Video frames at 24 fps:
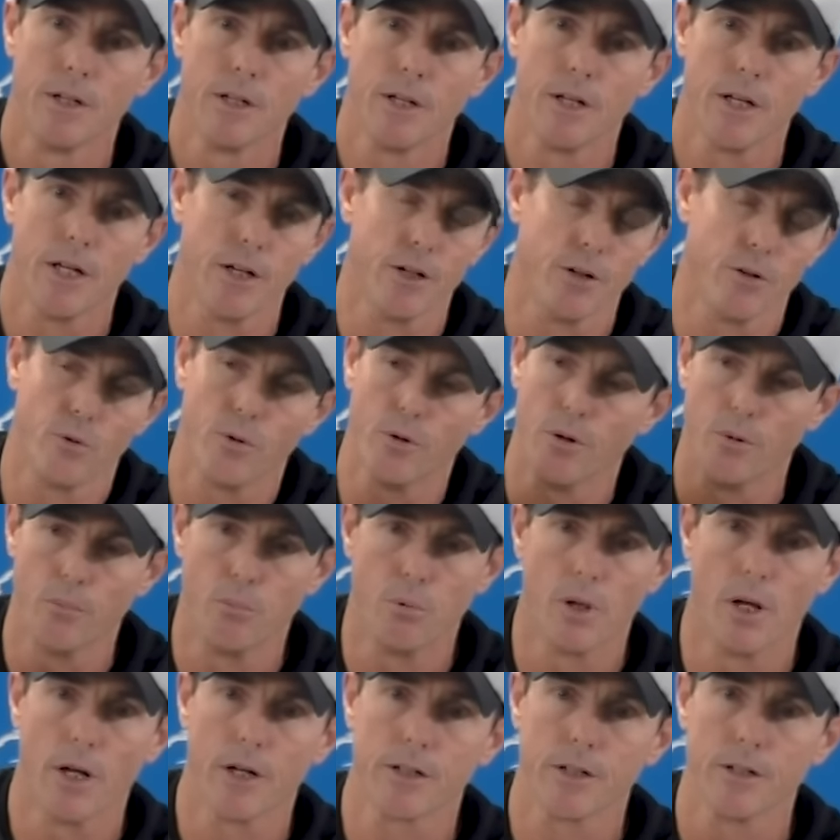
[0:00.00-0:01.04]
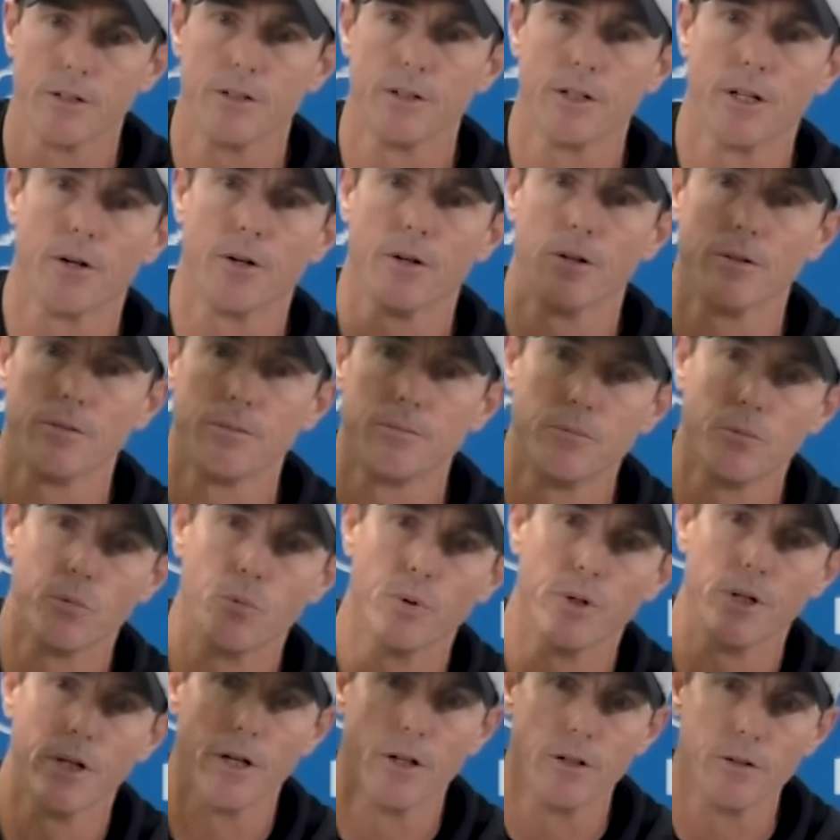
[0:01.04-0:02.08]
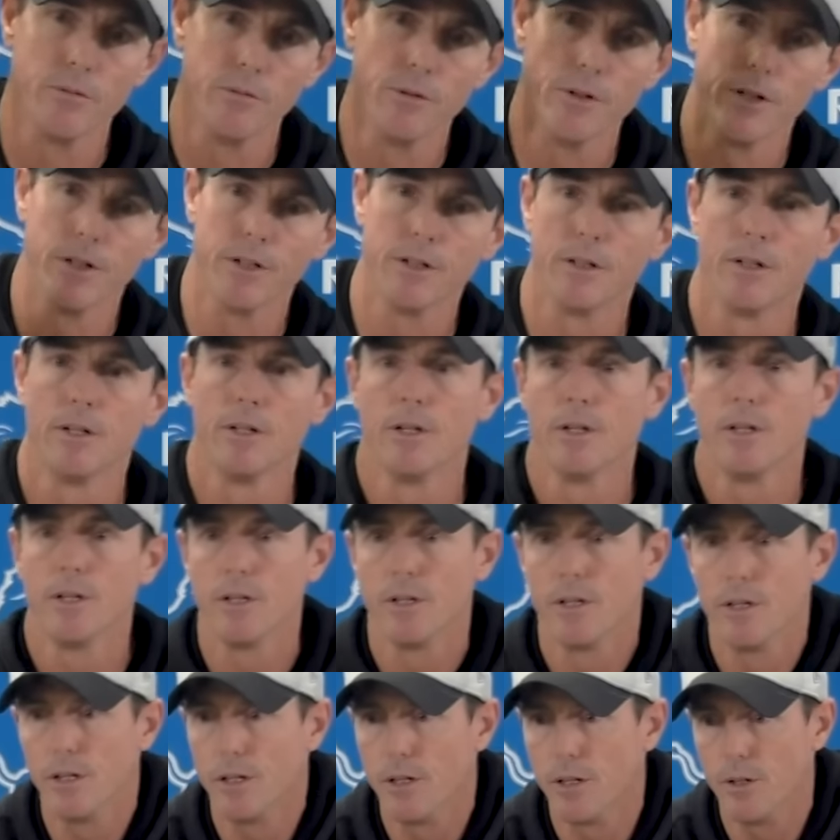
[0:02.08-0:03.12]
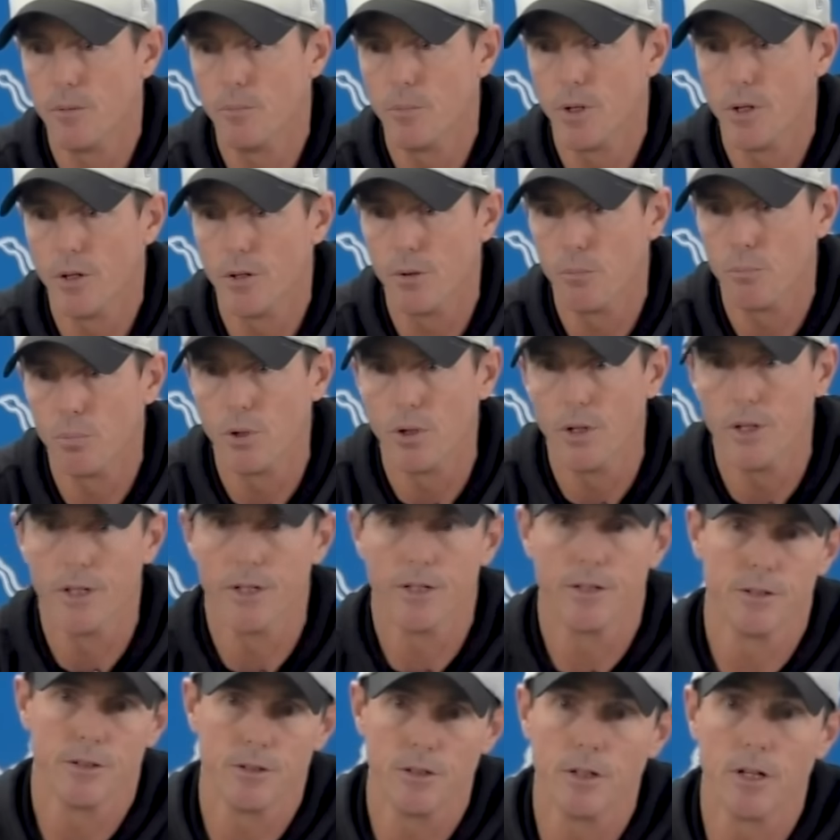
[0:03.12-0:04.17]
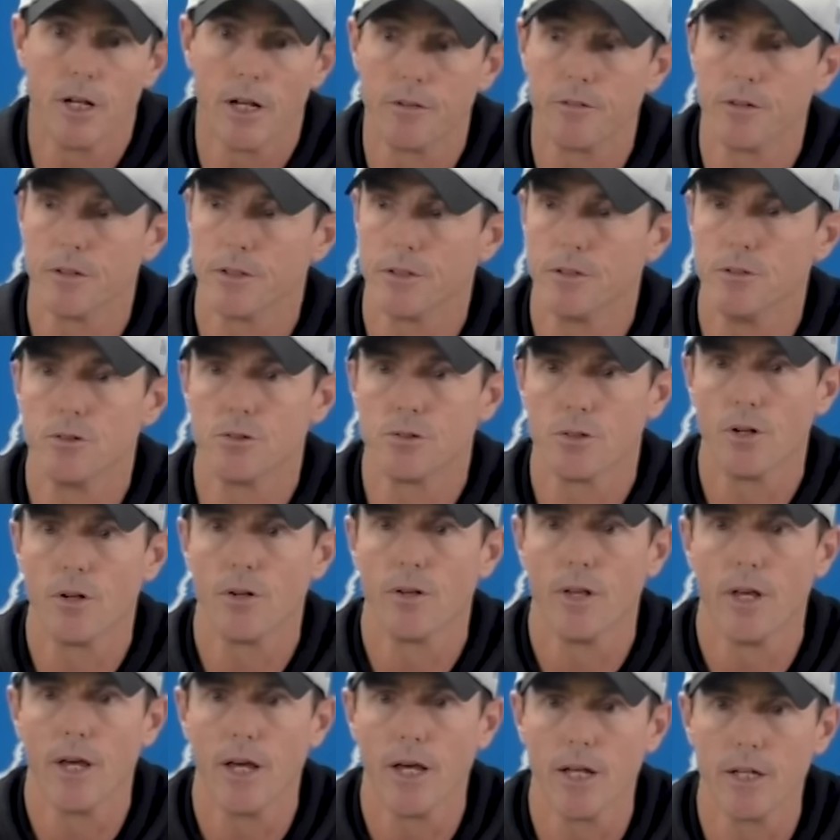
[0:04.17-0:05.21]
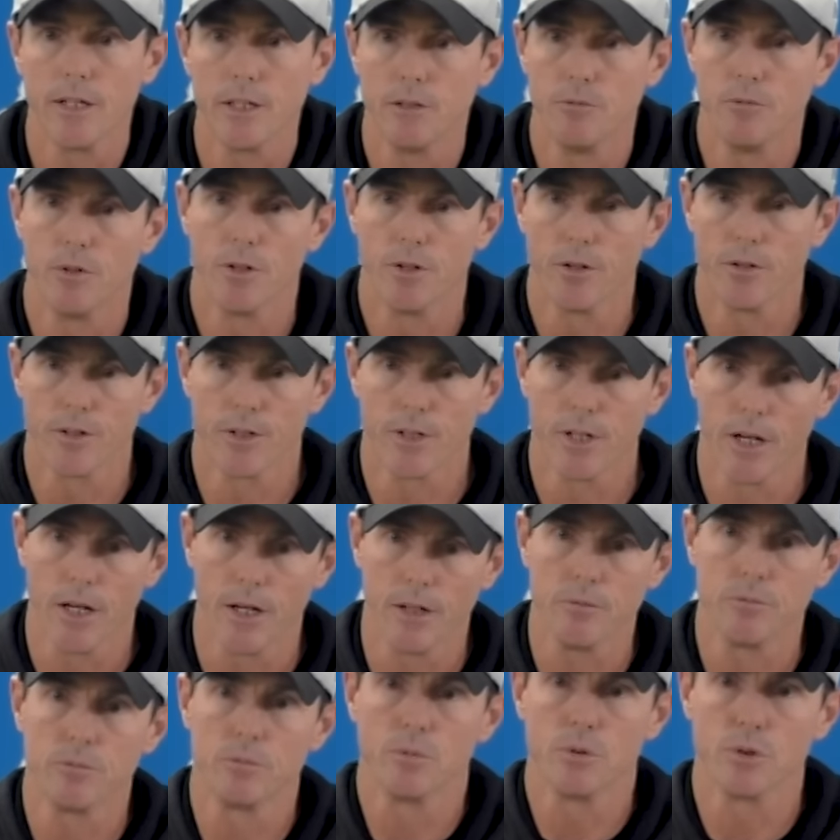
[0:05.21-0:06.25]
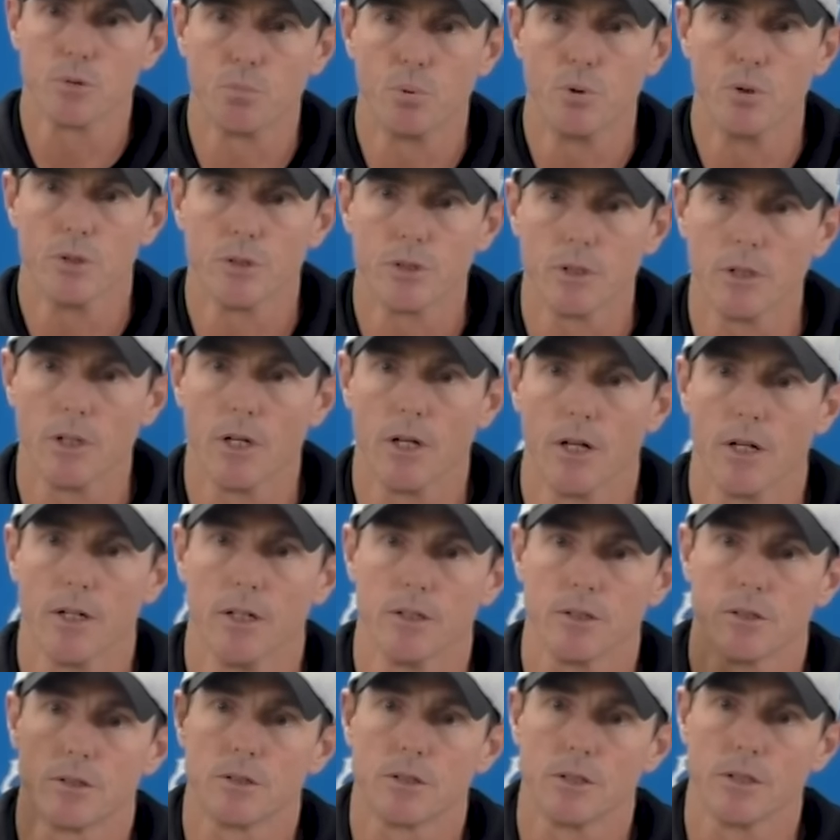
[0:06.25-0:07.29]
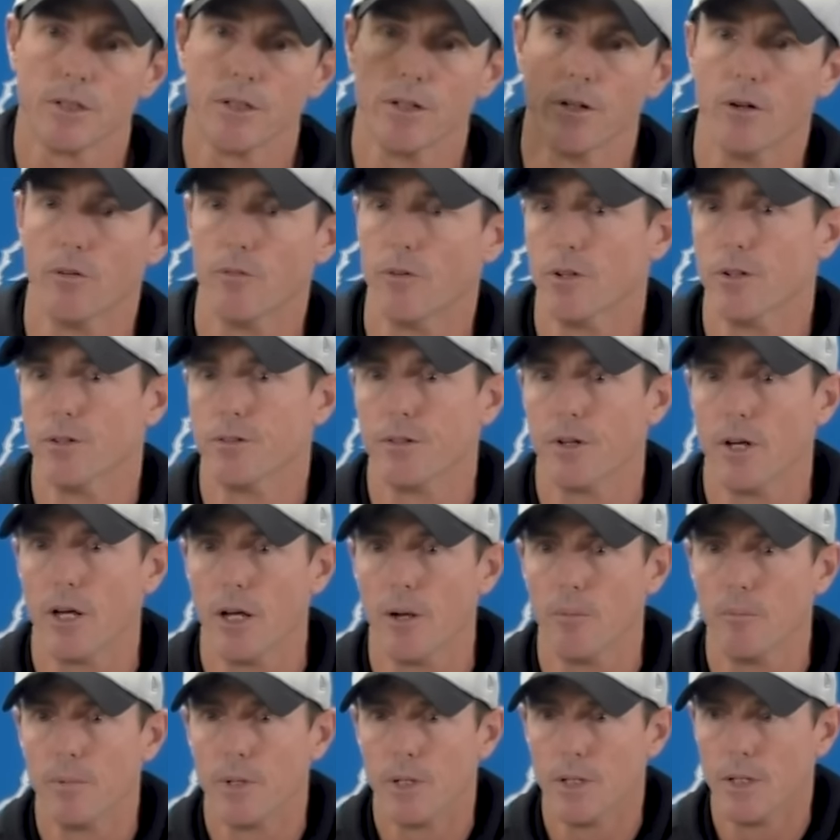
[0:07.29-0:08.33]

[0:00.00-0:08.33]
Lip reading: And in order to block it, you got to re-elevate on the play. And I think you saw that. Even though the guy was pushing on us to get over the top,